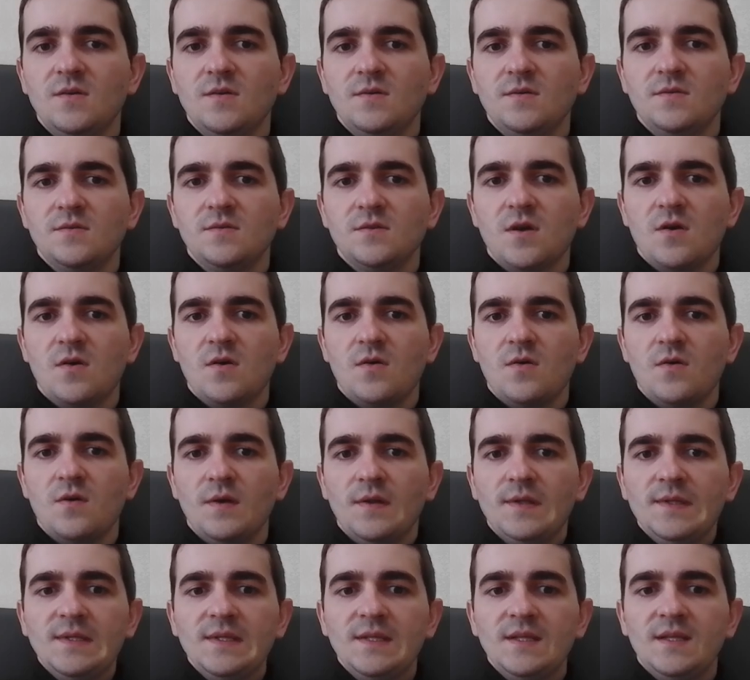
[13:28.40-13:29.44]
So
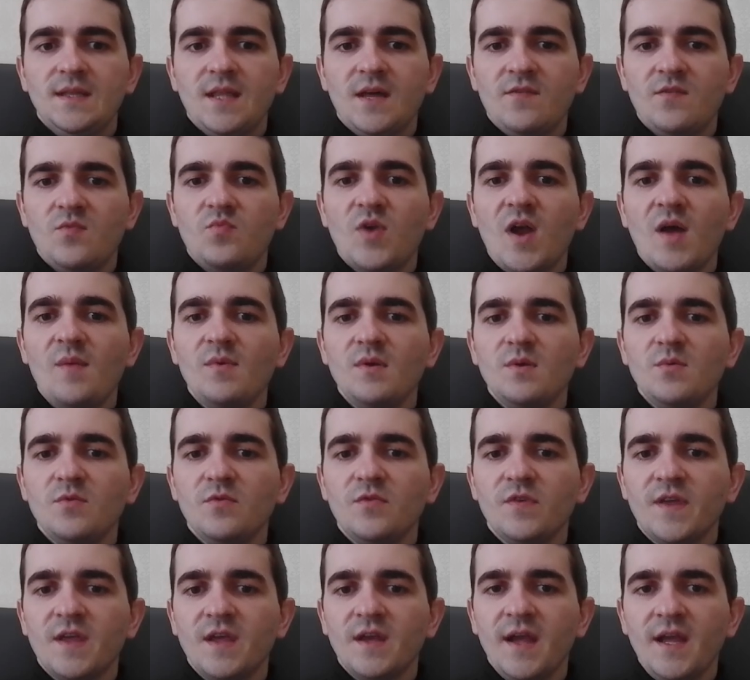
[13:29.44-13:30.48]
now the problem
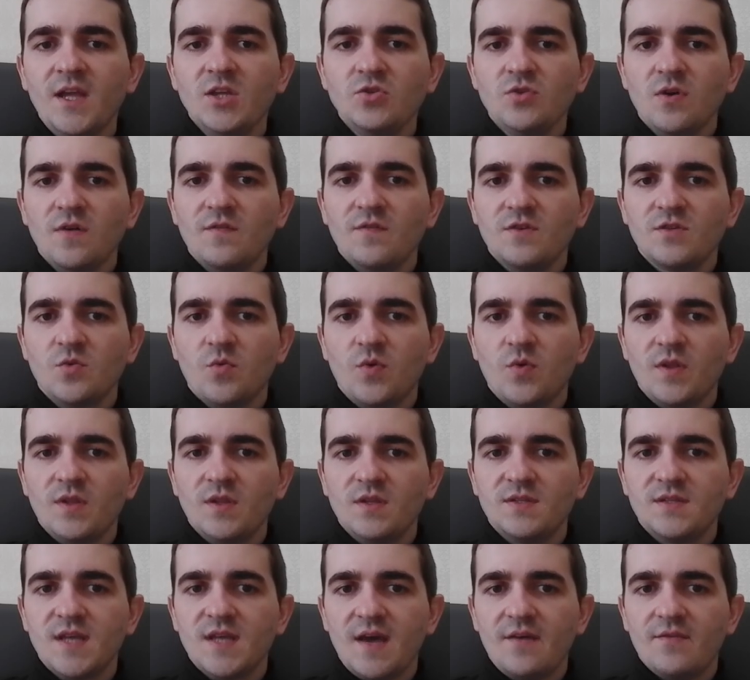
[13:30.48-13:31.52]
with king h1 is queen
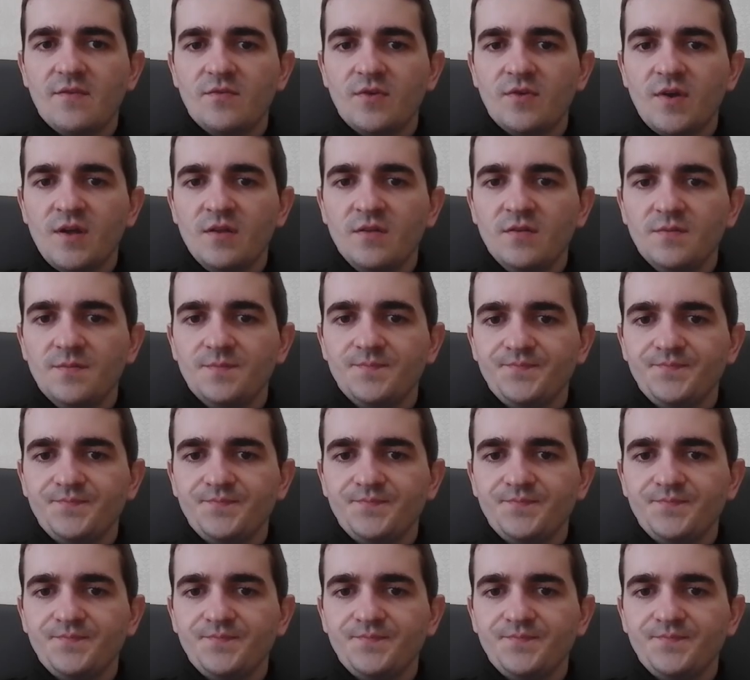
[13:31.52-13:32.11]
d7, right?